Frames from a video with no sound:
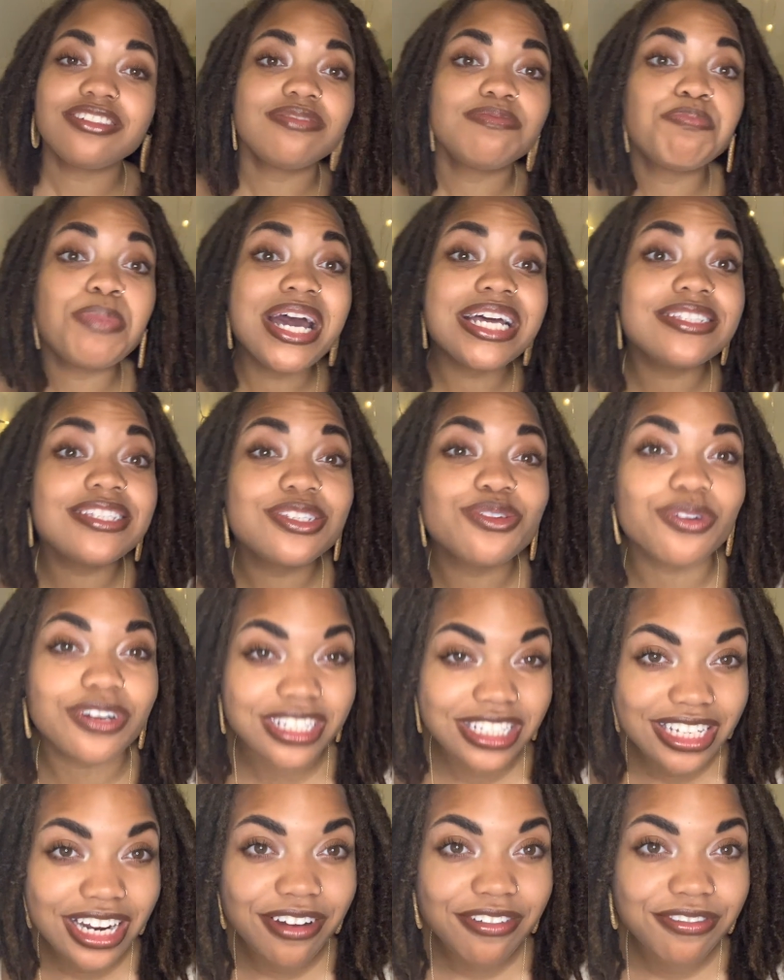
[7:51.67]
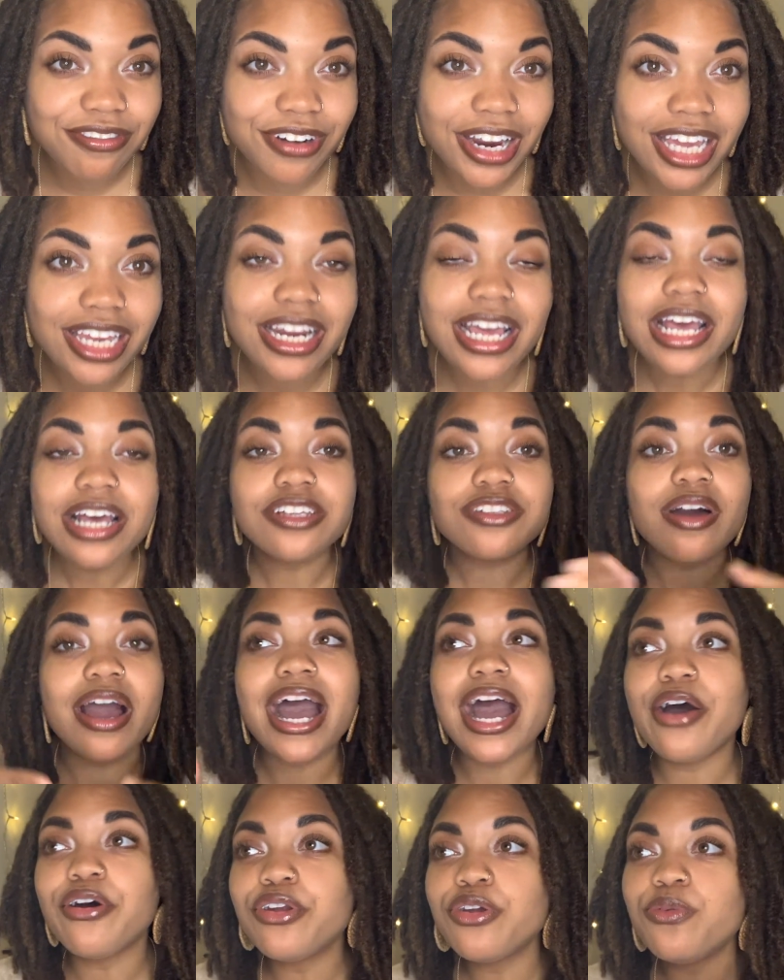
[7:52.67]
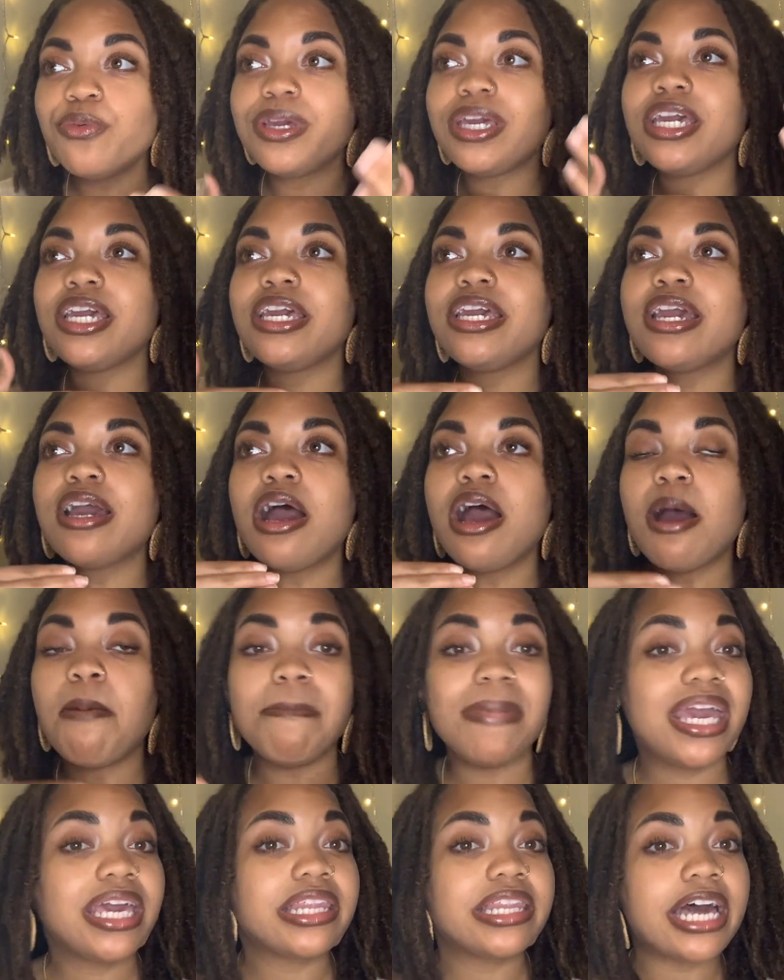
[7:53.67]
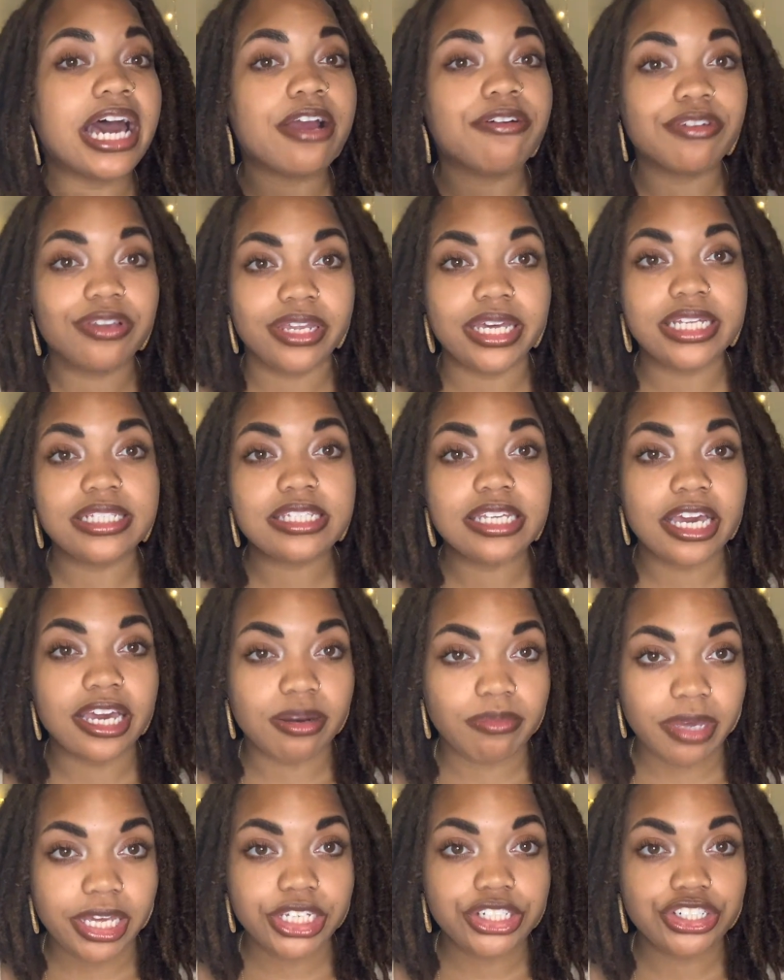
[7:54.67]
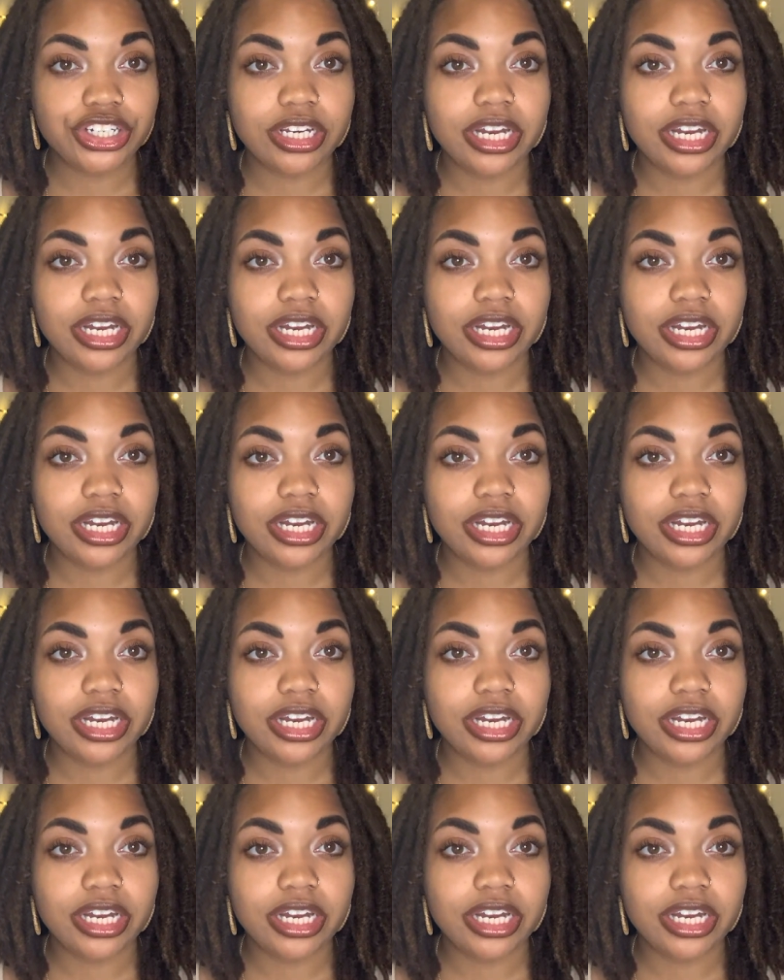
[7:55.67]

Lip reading: Pet store stuff, right? So how do we make that relate to animation?